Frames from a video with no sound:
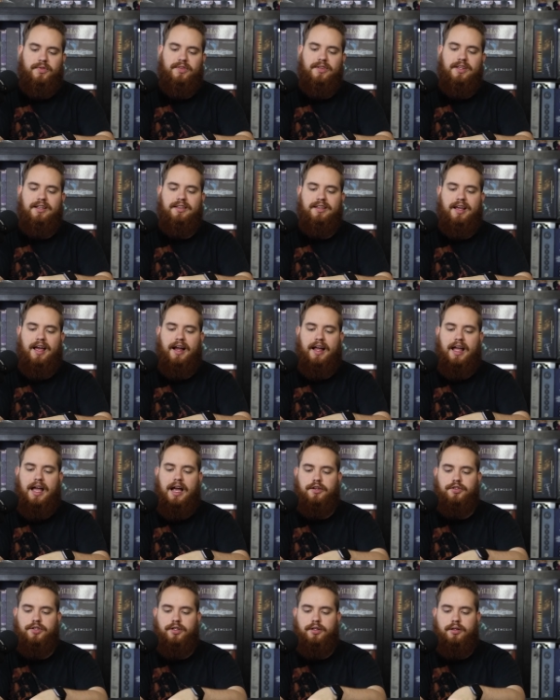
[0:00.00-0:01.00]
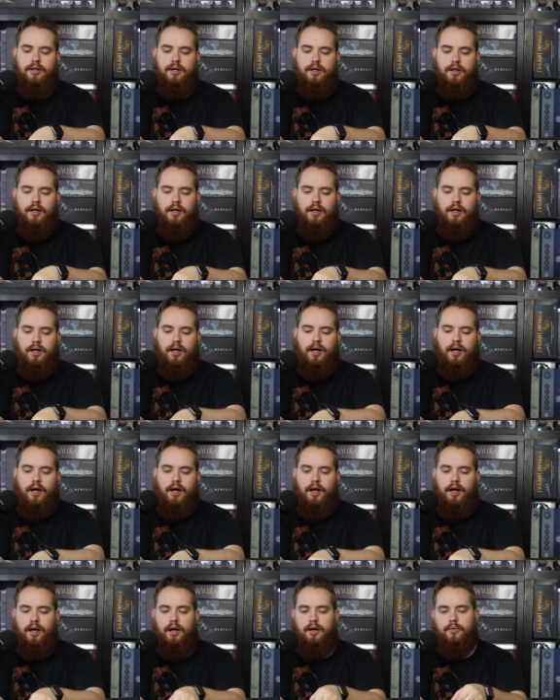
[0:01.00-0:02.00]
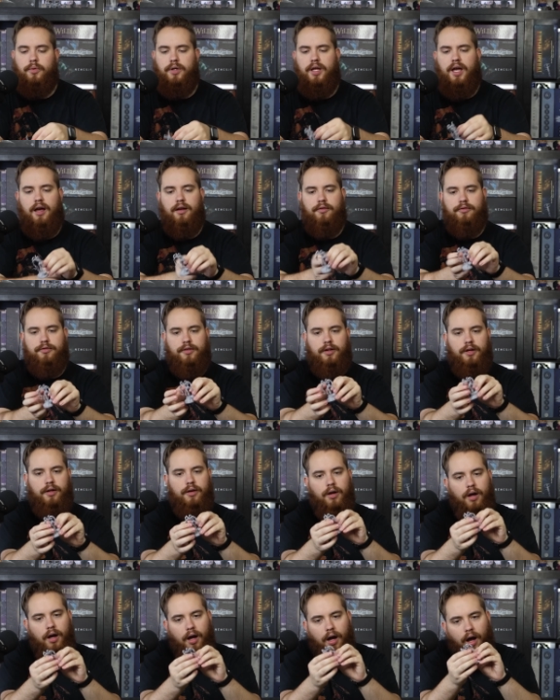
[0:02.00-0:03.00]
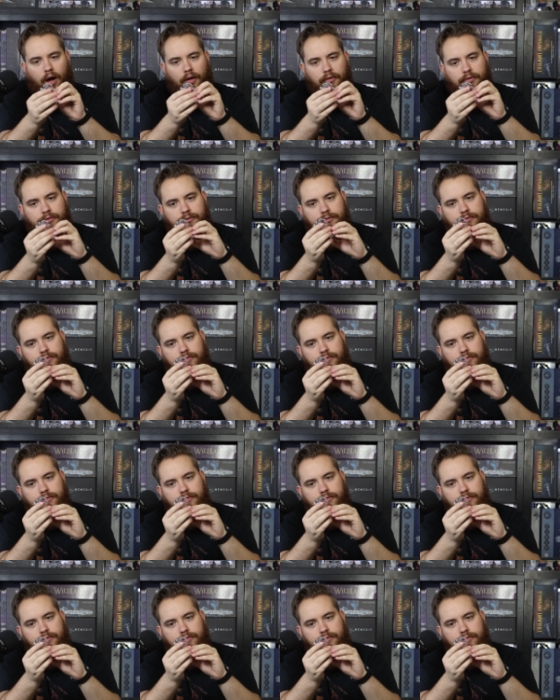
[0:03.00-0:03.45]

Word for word: sneak attack action. Uh, we have a